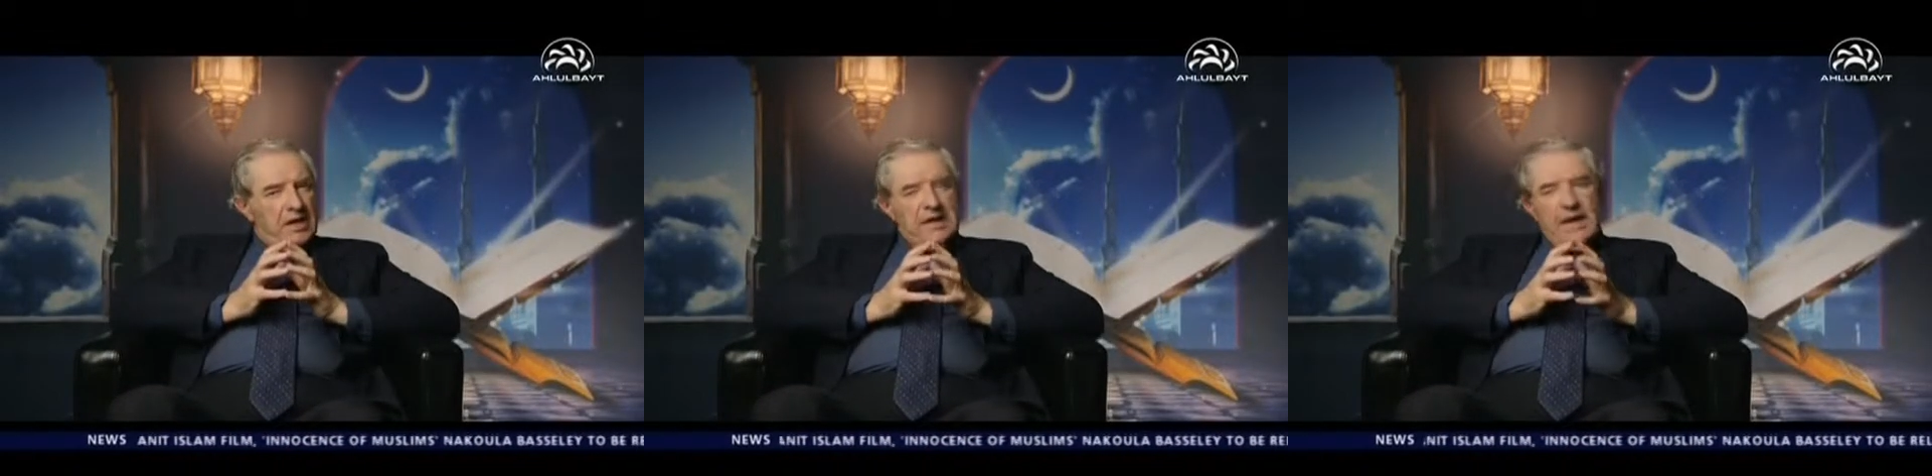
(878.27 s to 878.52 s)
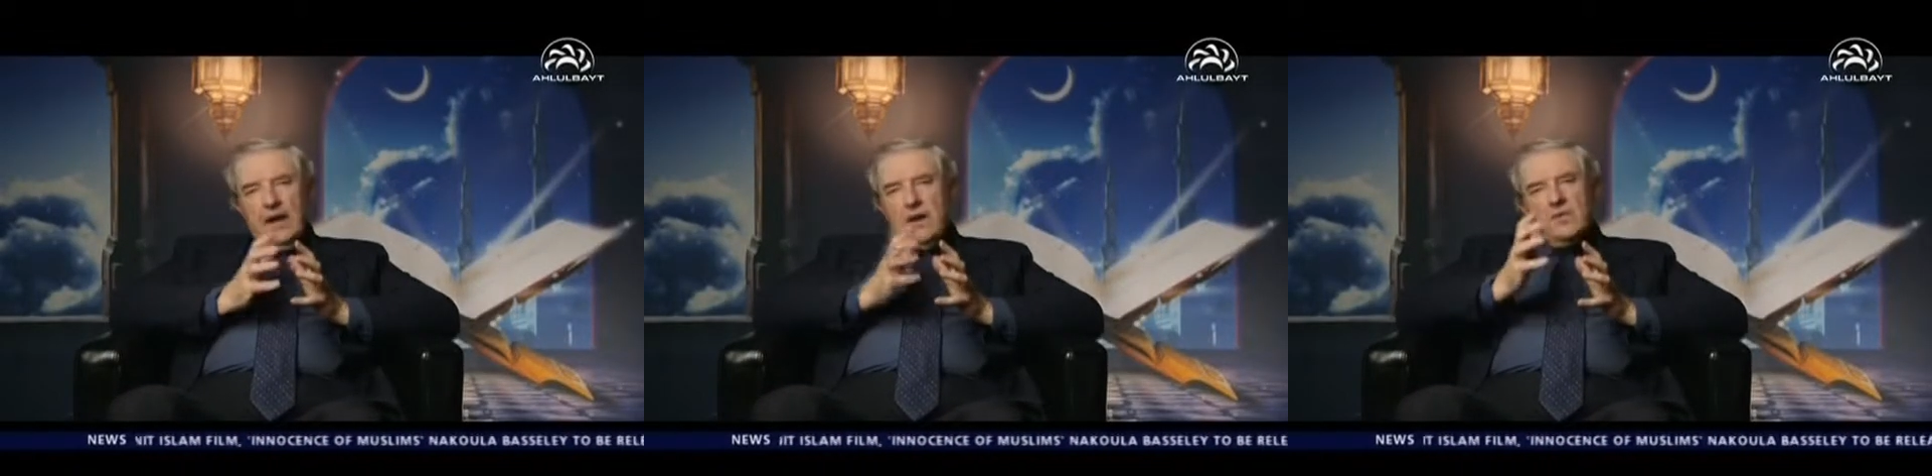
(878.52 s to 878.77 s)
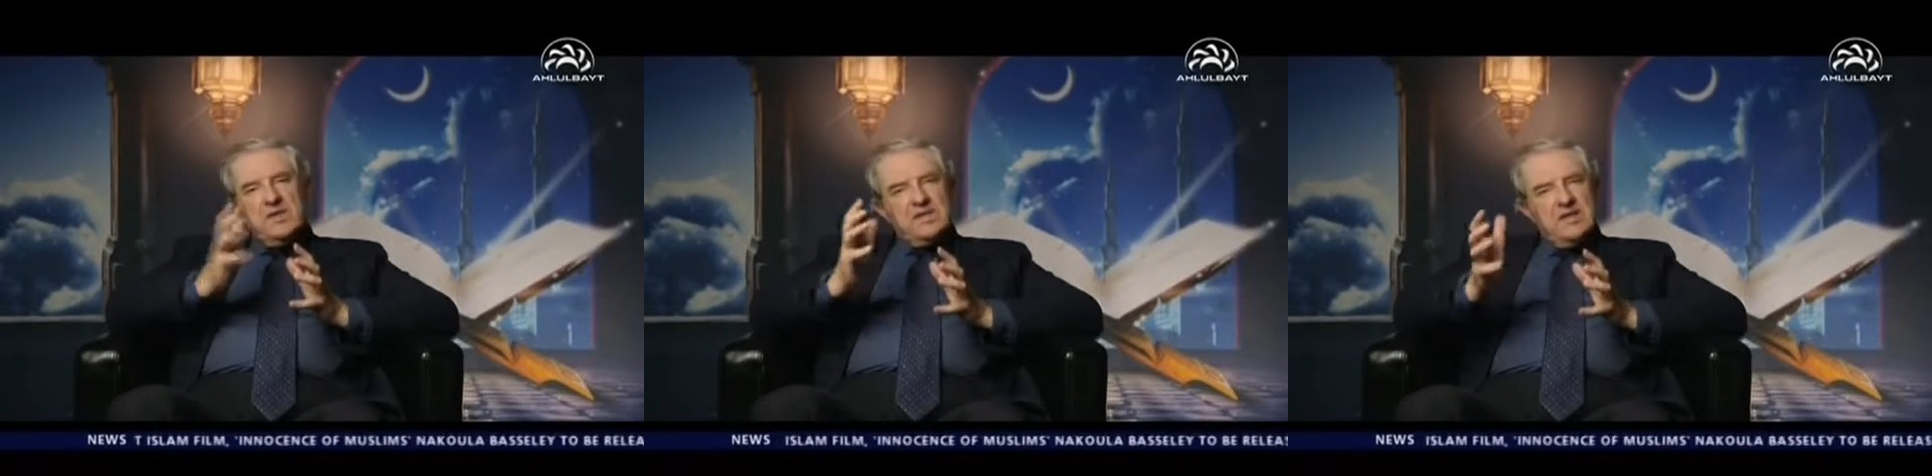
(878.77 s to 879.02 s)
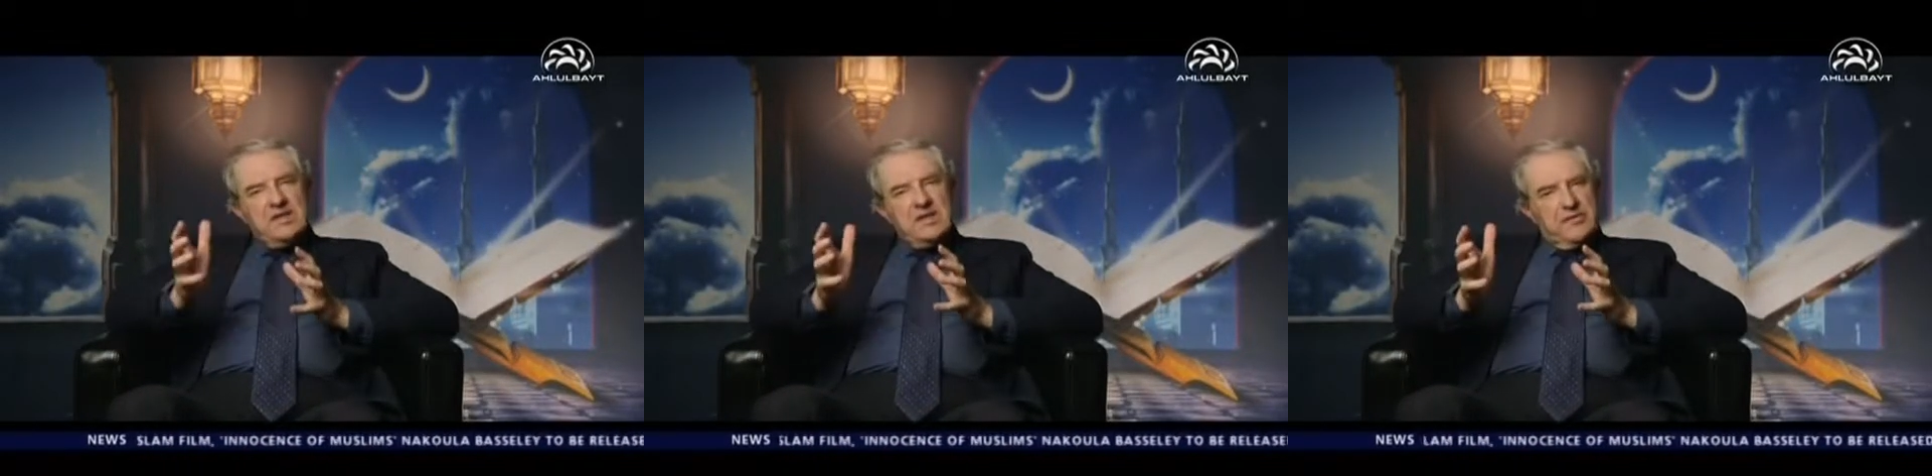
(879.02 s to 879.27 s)
and how is
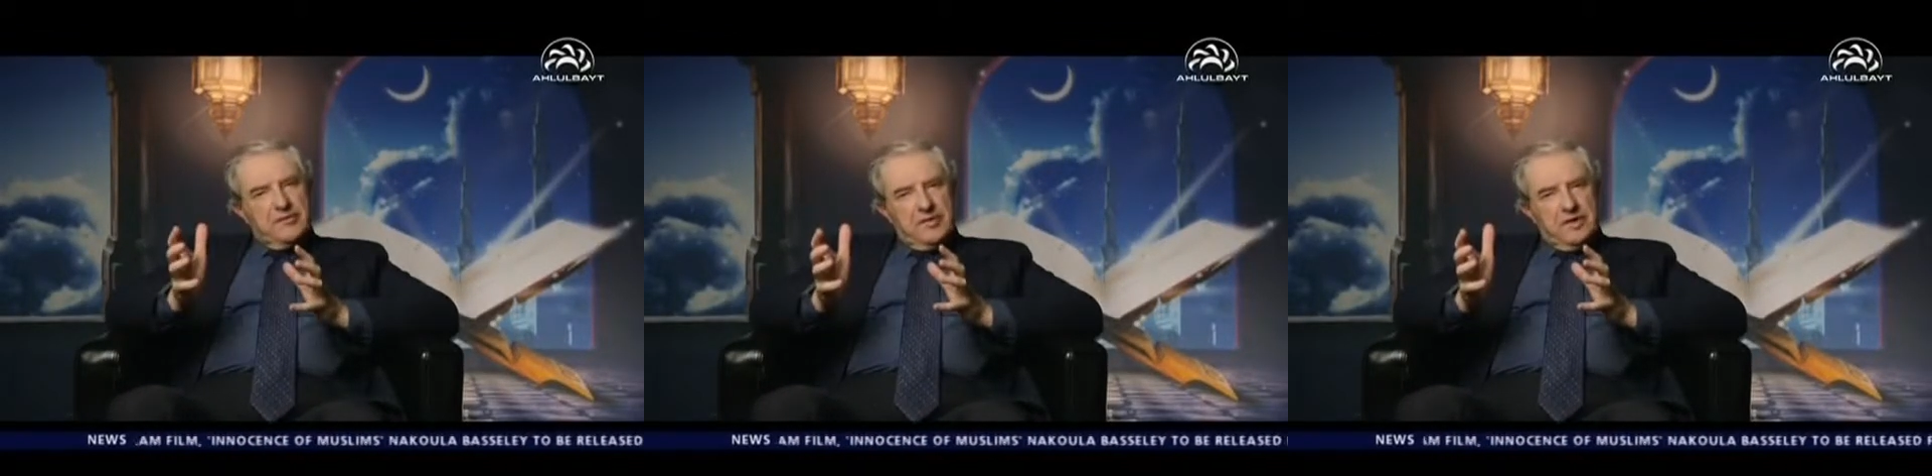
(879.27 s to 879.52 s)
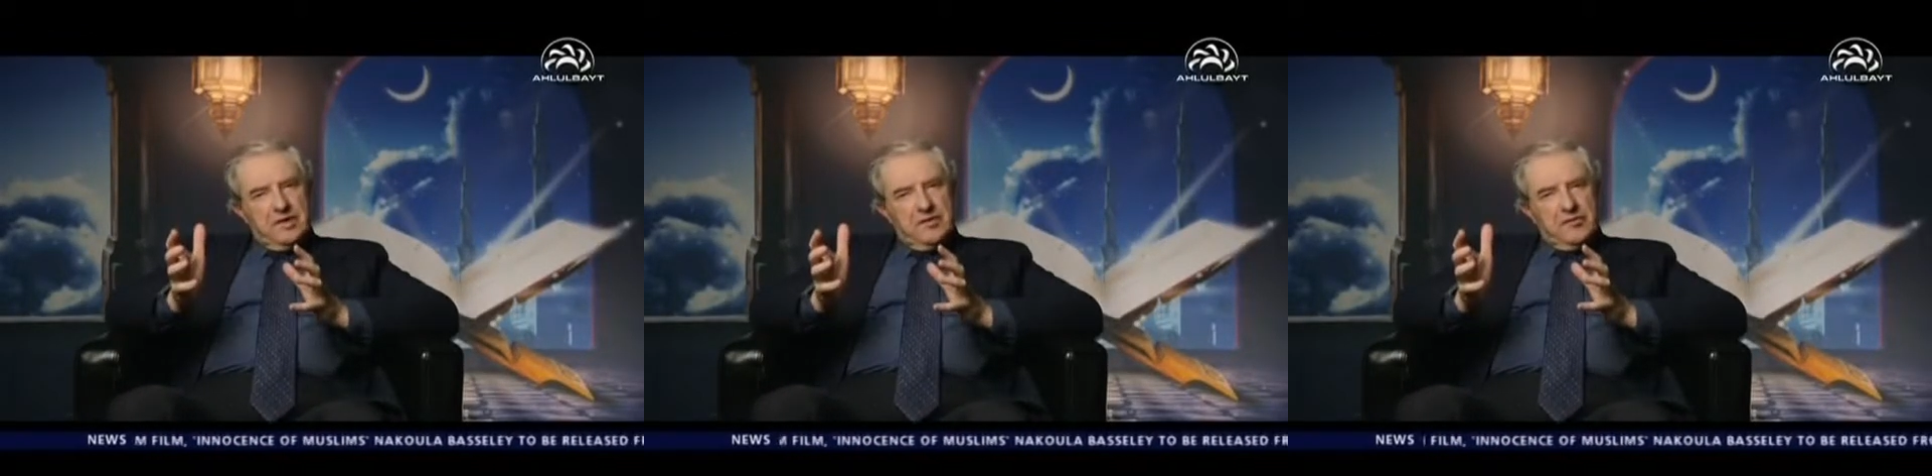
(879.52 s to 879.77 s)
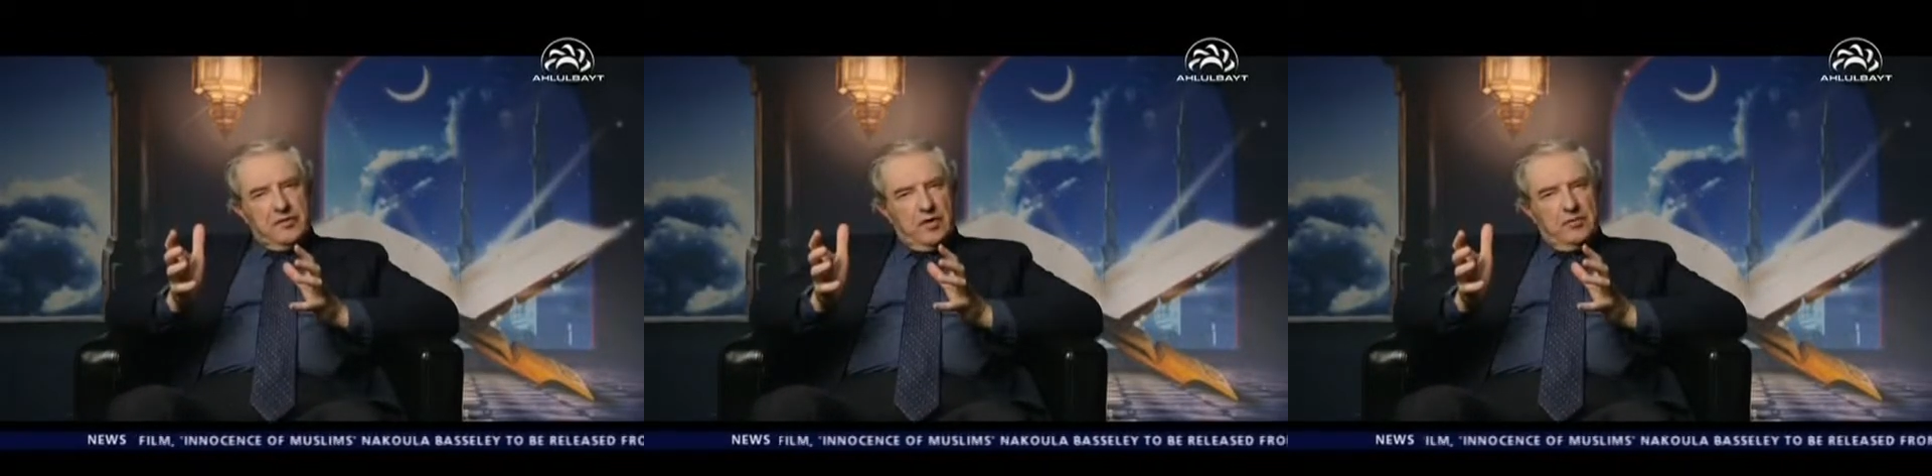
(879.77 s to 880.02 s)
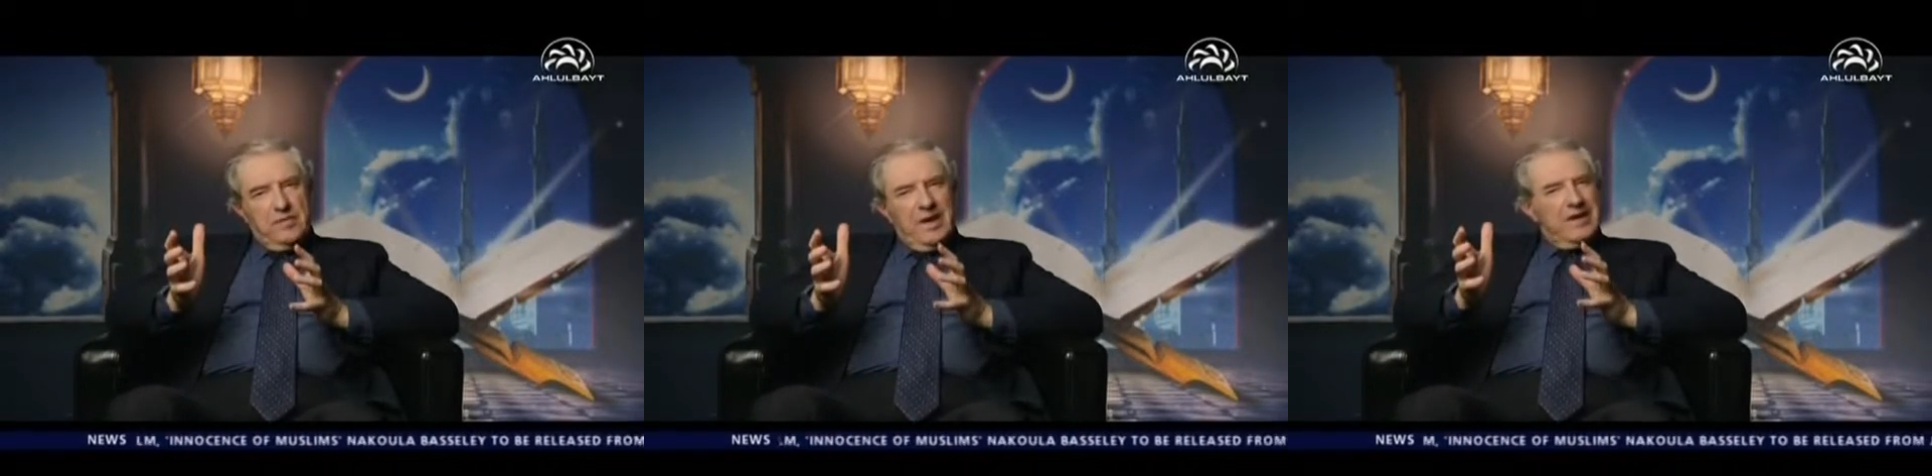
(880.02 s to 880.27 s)
it different from